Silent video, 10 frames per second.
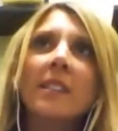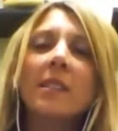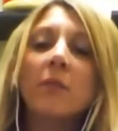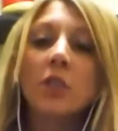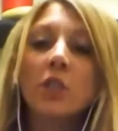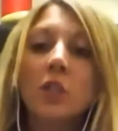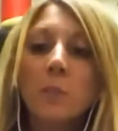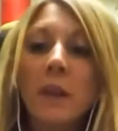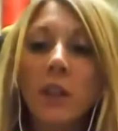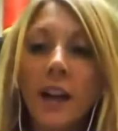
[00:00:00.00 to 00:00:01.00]
guess it would just
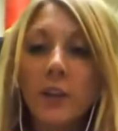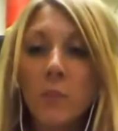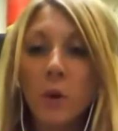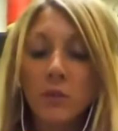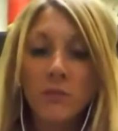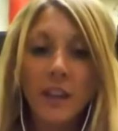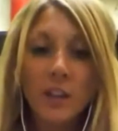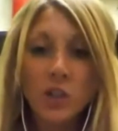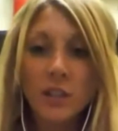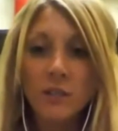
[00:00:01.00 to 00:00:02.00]
be a lot of
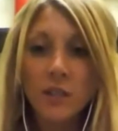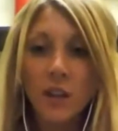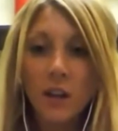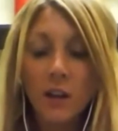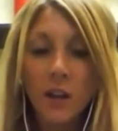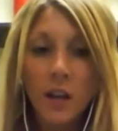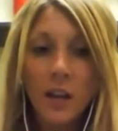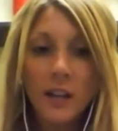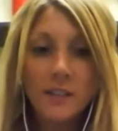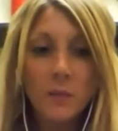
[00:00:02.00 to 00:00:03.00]
motivation to
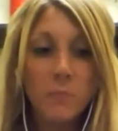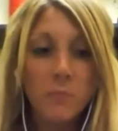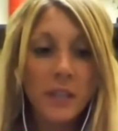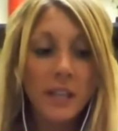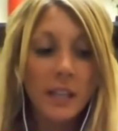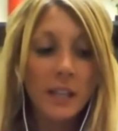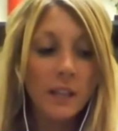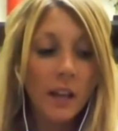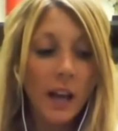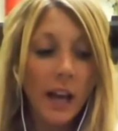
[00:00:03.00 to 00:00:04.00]

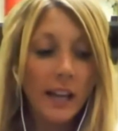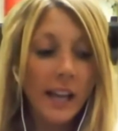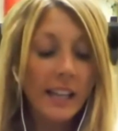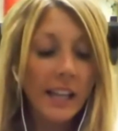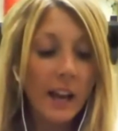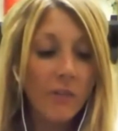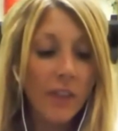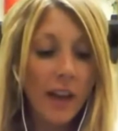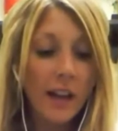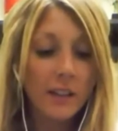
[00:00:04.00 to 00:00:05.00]
be. I kind of have
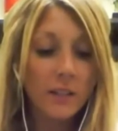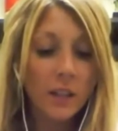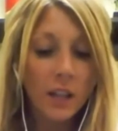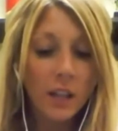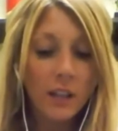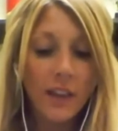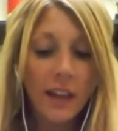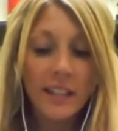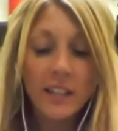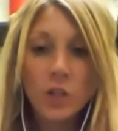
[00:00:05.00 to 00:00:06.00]

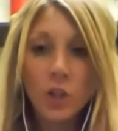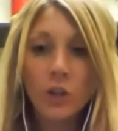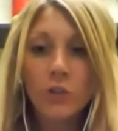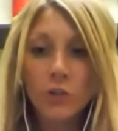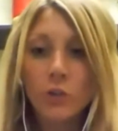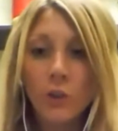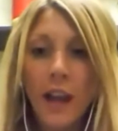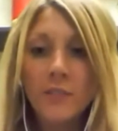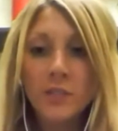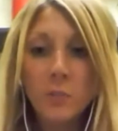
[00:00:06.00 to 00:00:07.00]
that internal
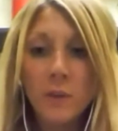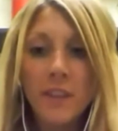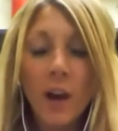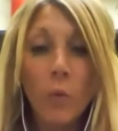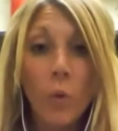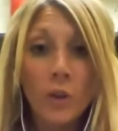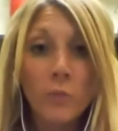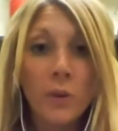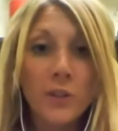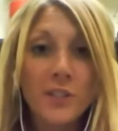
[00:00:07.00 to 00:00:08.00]
drive to be that
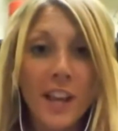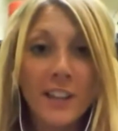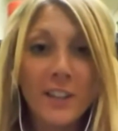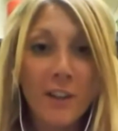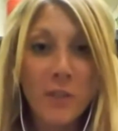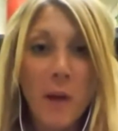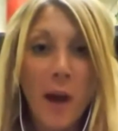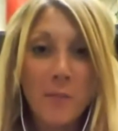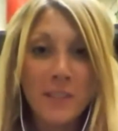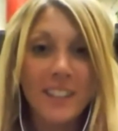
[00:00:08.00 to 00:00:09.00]
1% of the
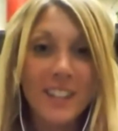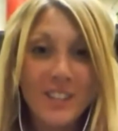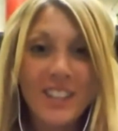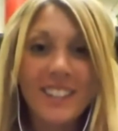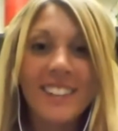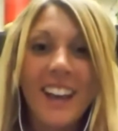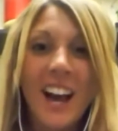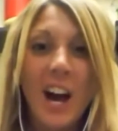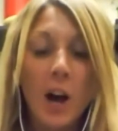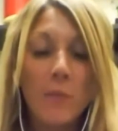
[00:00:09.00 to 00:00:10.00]
population.
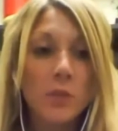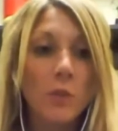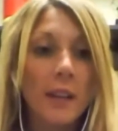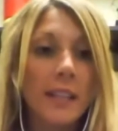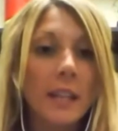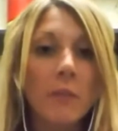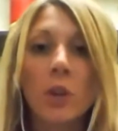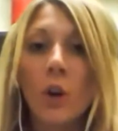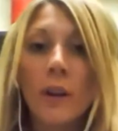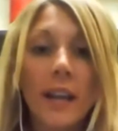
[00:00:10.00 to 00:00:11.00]
So I keep
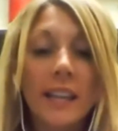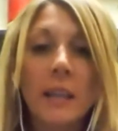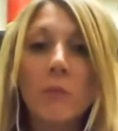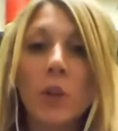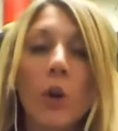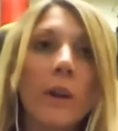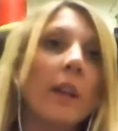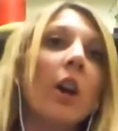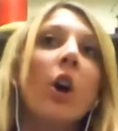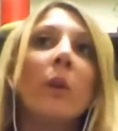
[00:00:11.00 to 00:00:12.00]

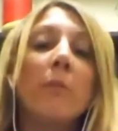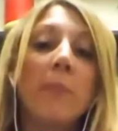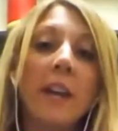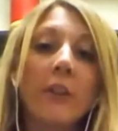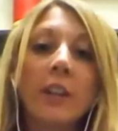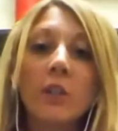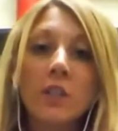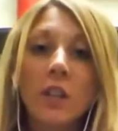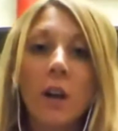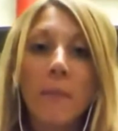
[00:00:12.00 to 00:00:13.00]
going. When
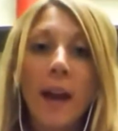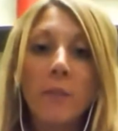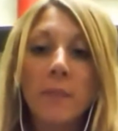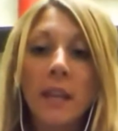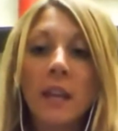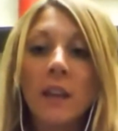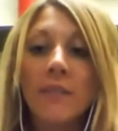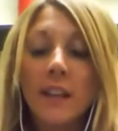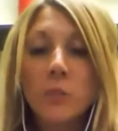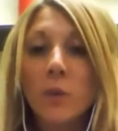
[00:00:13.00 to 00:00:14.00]
barriers come at me,
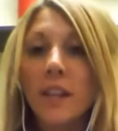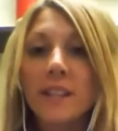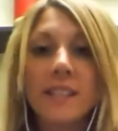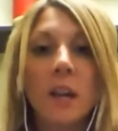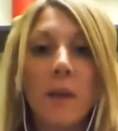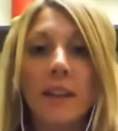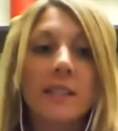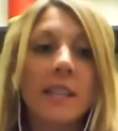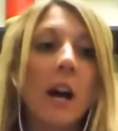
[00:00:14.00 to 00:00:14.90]
that's what I see them at,